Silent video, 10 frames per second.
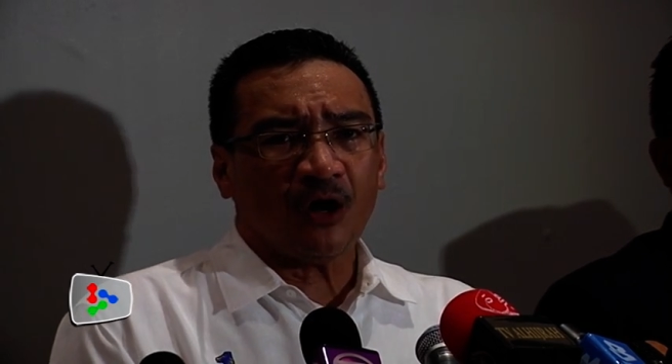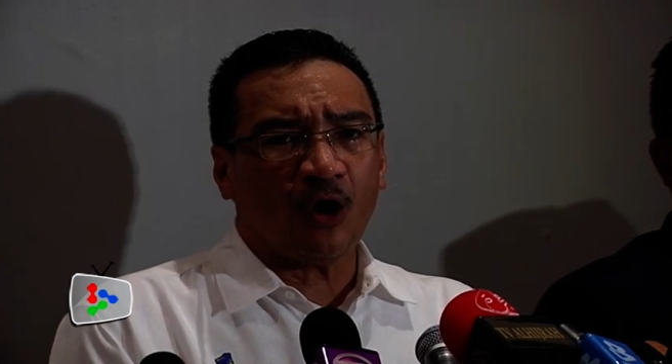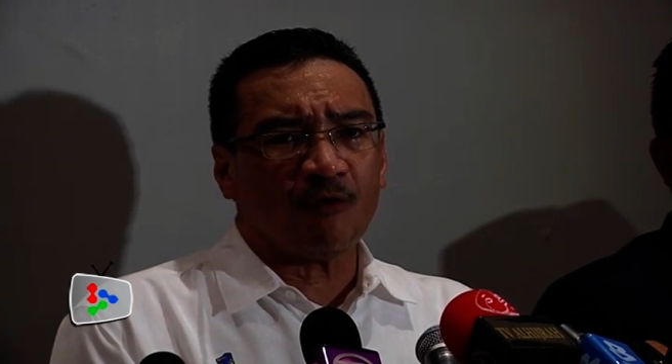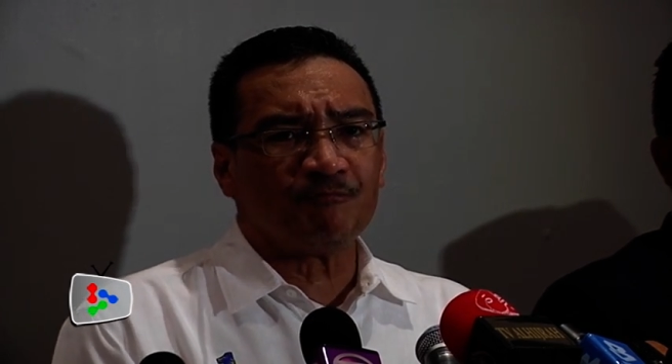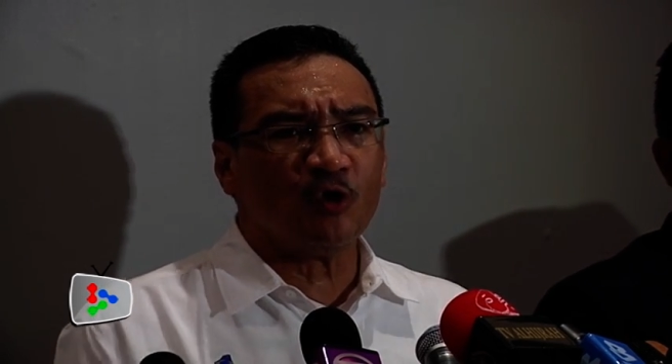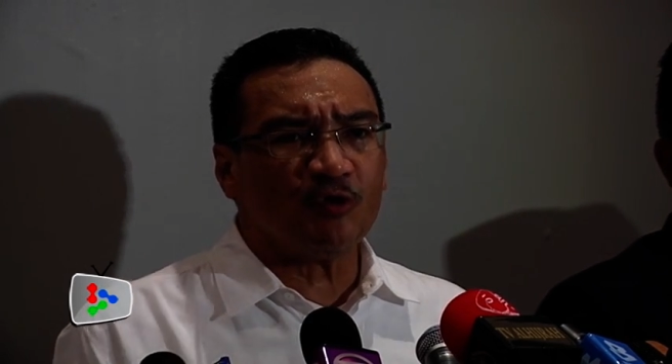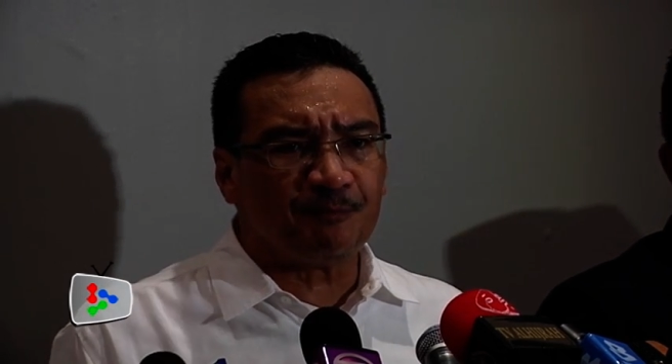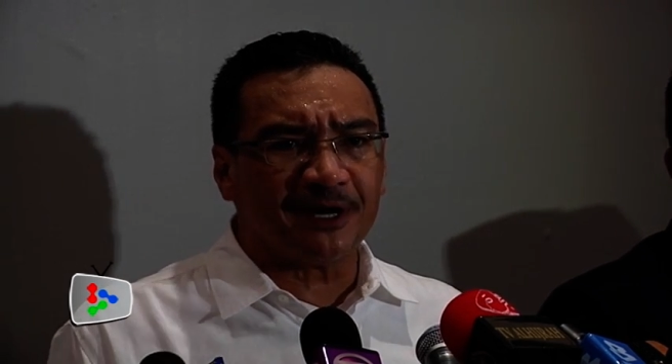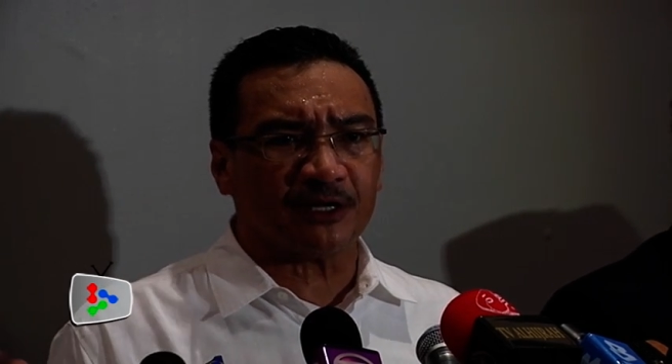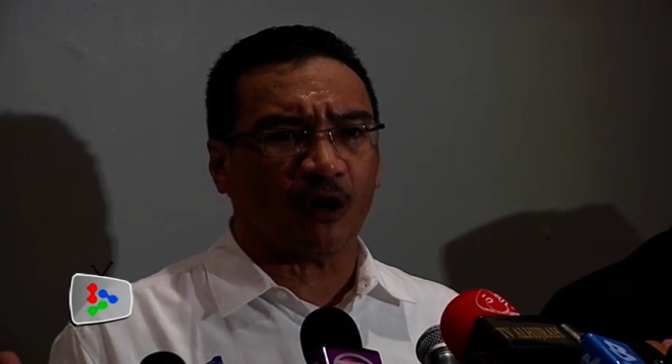of
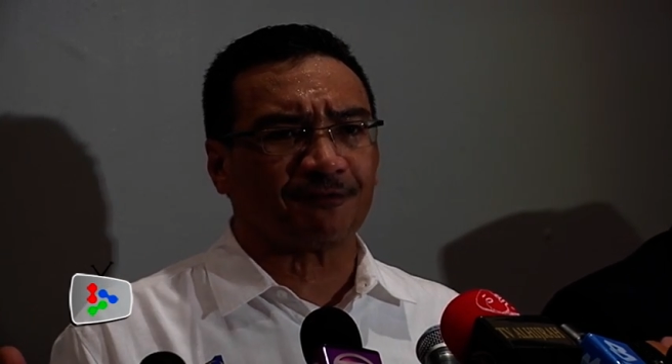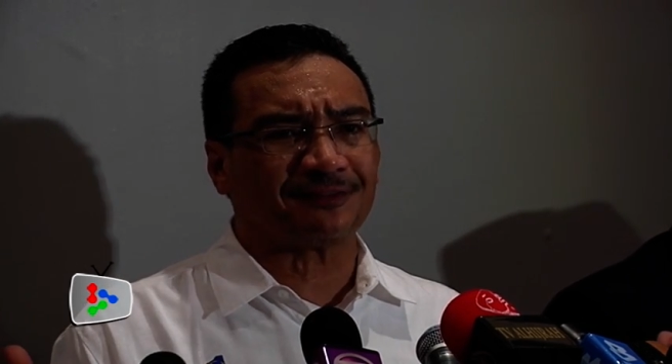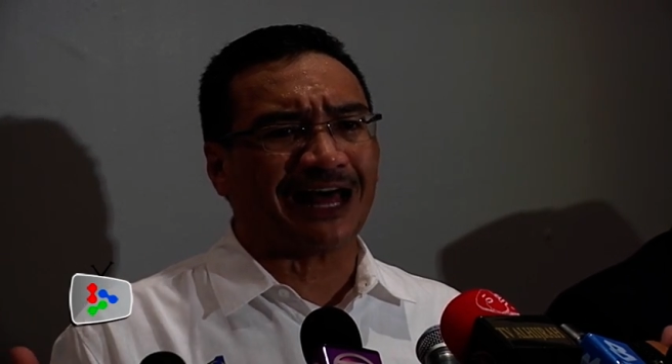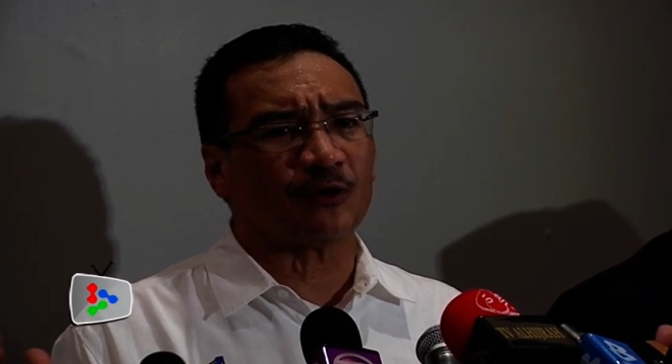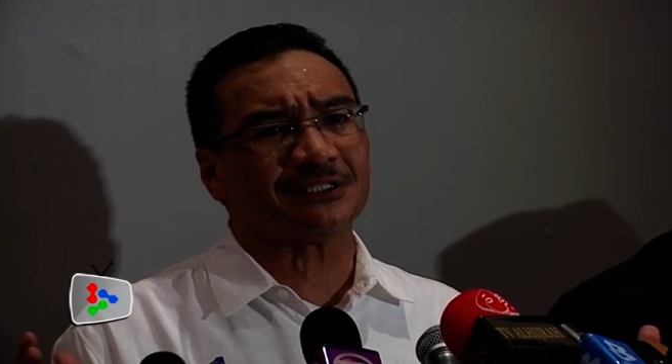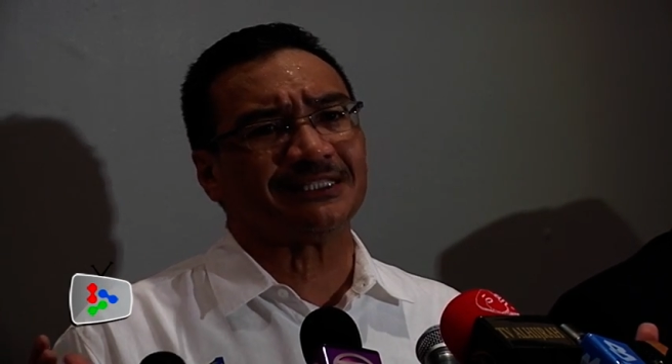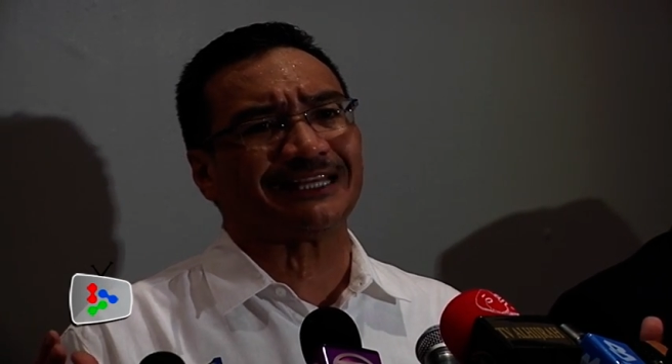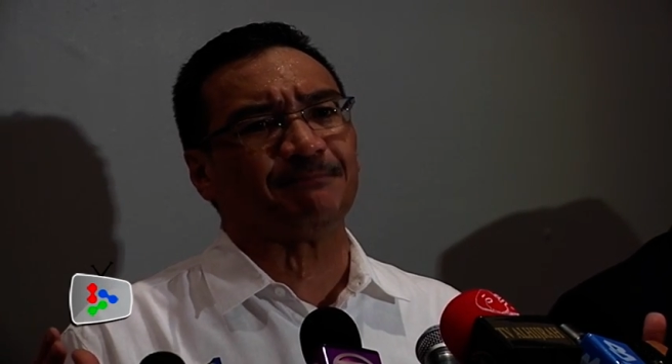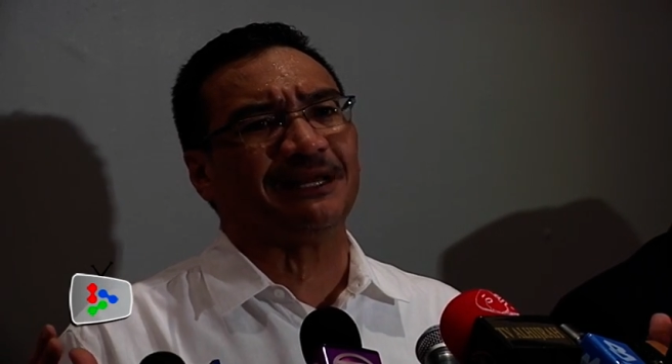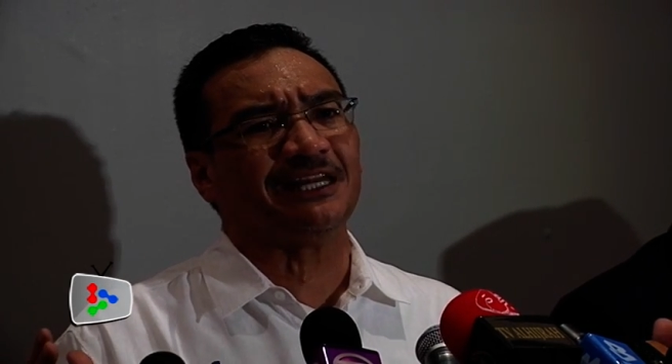movement of thousands
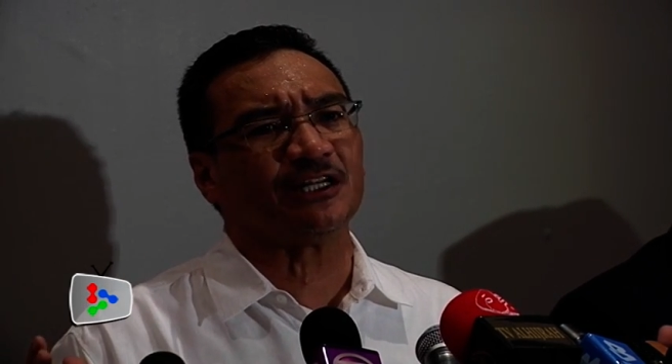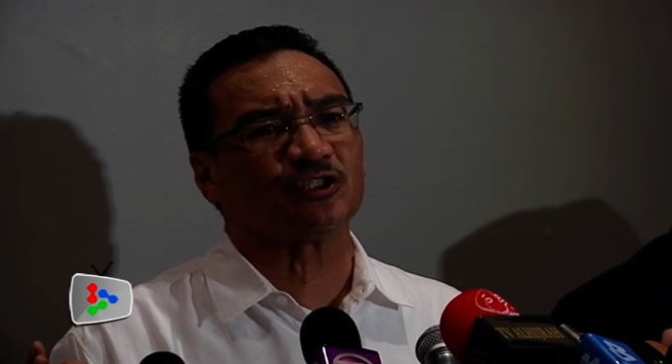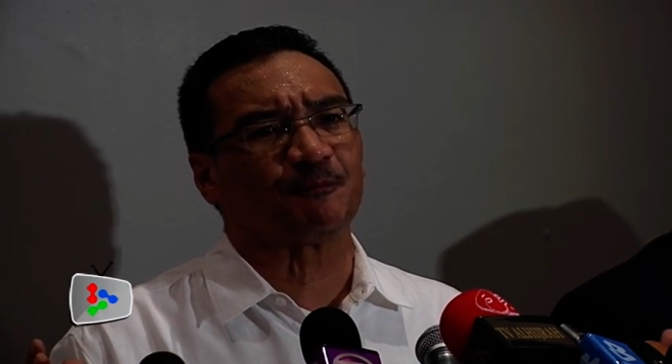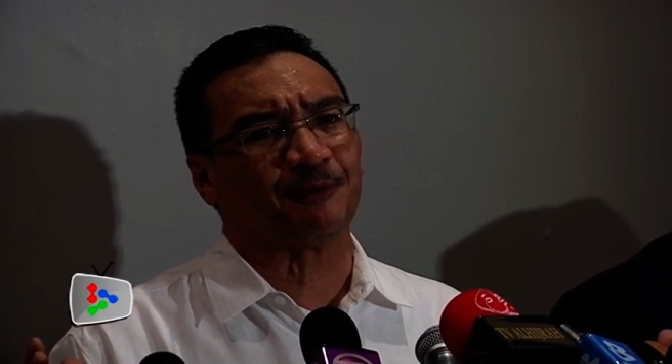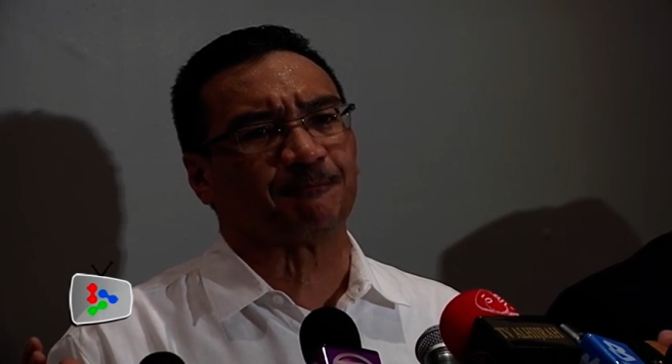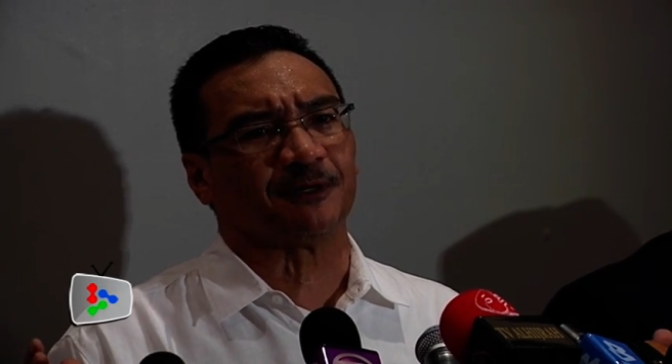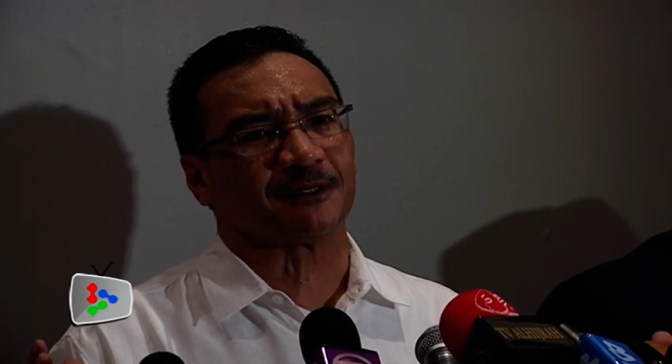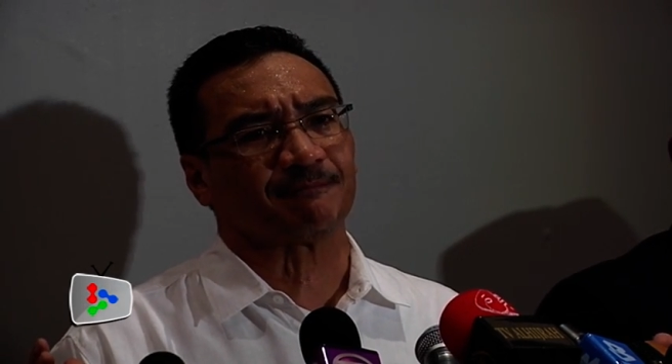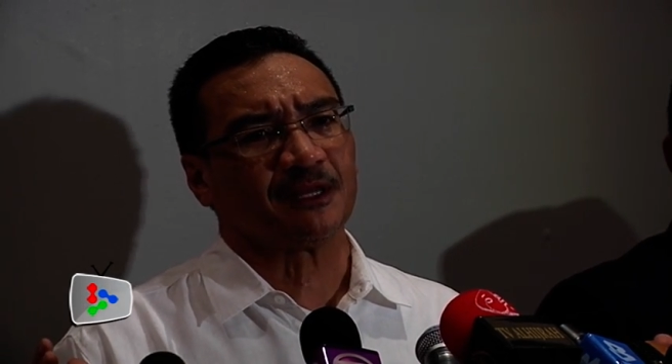and millions of people.